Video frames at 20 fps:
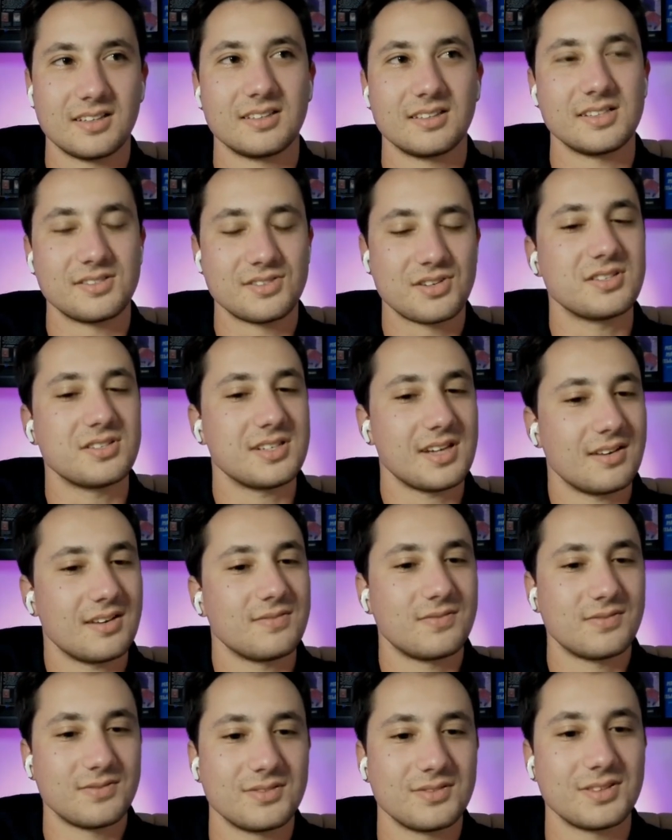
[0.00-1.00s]
it's good to
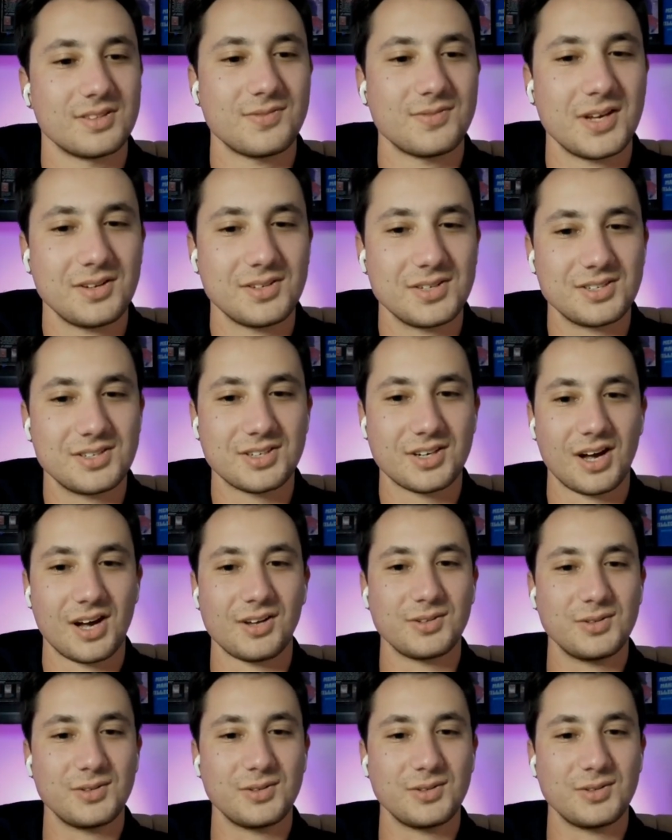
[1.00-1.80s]
have the failure column.